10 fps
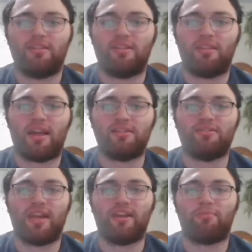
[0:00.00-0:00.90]
Then
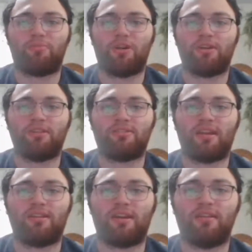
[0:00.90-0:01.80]
Dana Brooke
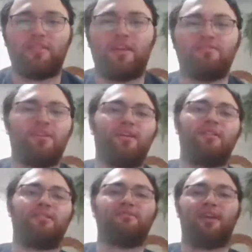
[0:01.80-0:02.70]

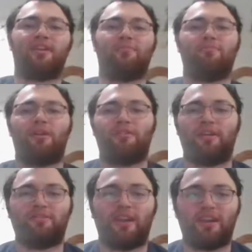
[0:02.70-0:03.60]

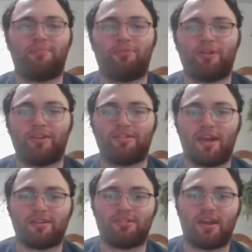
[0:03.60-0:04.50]
Dana Brooke
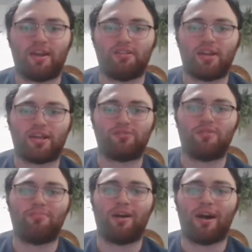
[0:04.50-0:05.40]
attacks Nia Jax
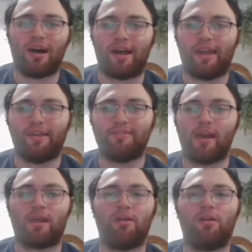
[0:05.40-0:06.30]
from behind.